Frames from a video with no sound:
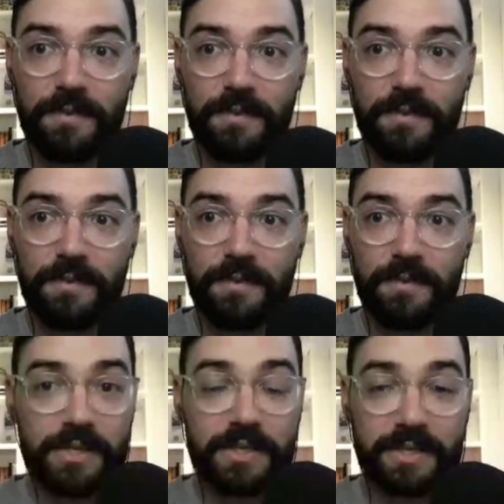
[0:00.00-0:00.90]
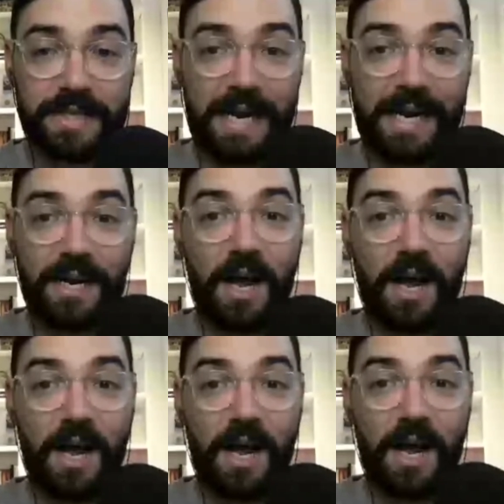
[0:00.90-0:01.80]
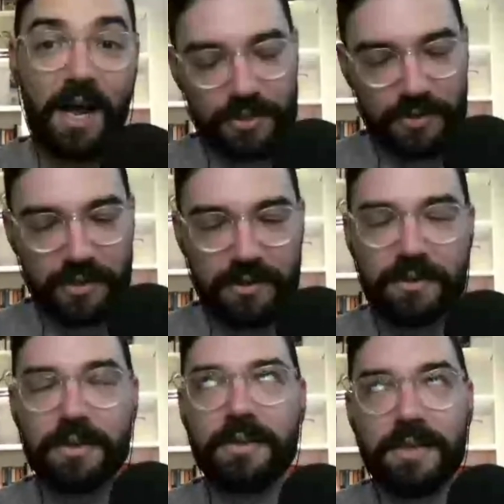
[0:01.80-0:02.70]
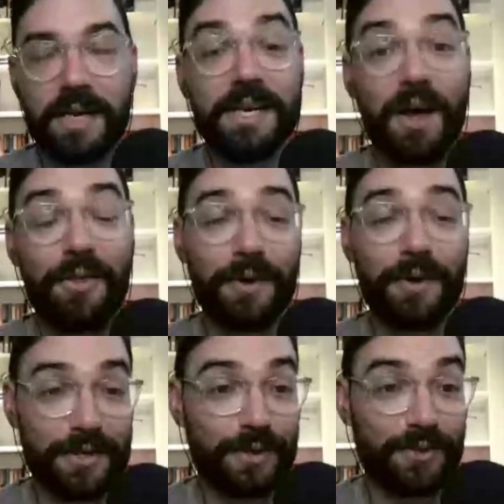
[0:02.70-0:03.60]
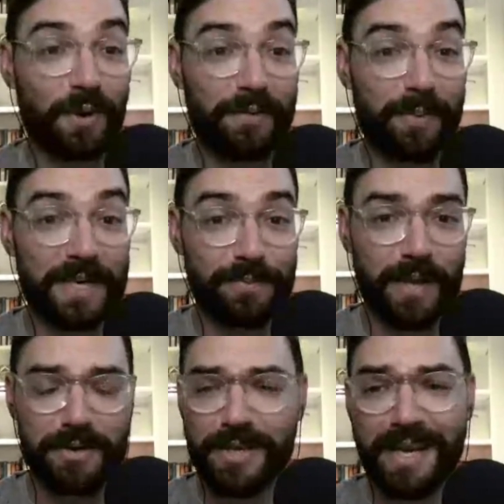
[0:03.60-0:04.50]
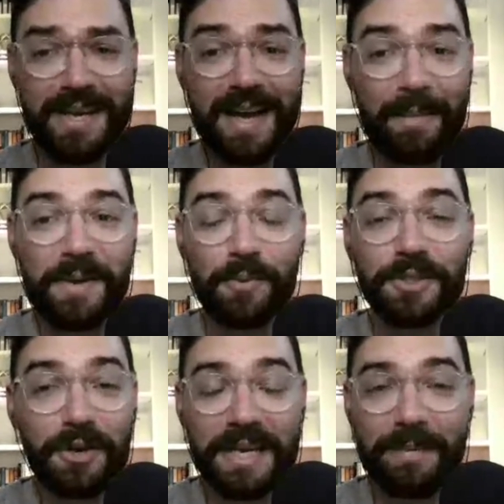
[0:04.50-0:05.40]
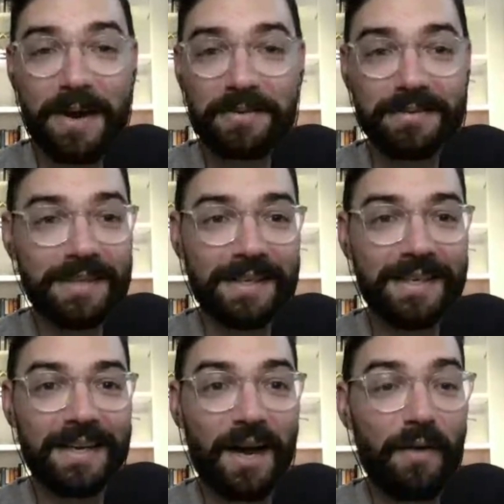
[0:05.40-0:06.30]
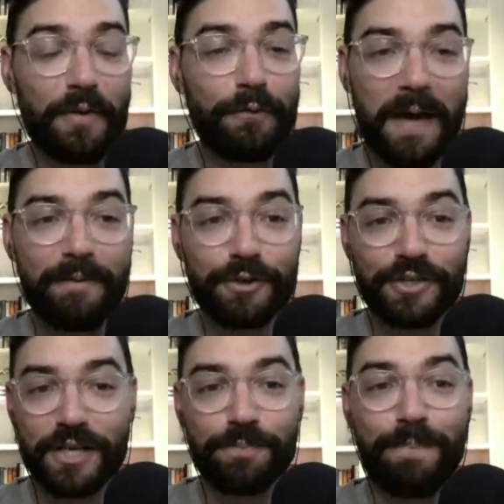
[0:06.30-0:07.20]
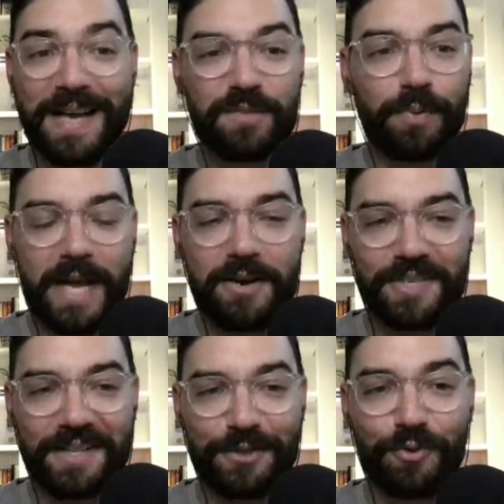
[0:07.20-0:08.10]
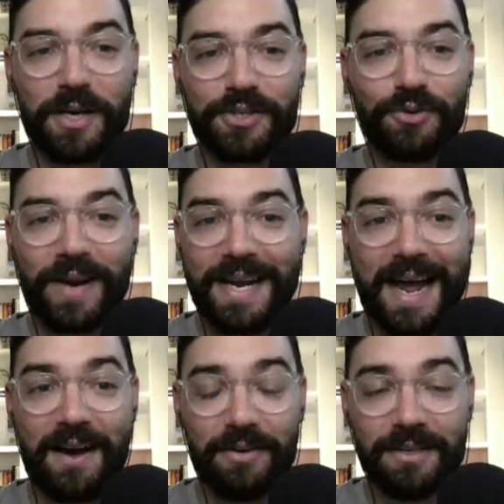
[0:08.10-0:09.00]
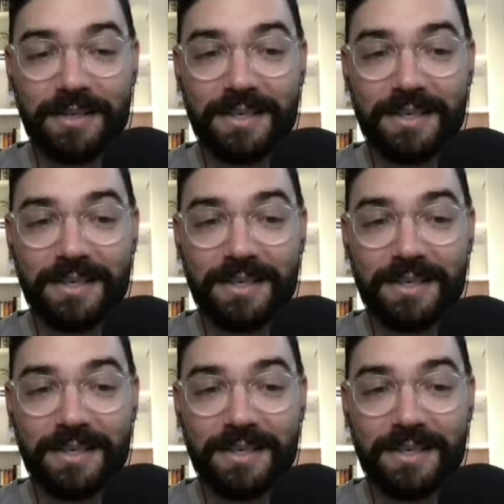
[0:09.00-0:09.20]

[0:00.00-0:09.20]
So if you're going to sustain another injury, ugh, another injury to one of your best players, I mean, we're talking about of the five or six best players on this roster right now,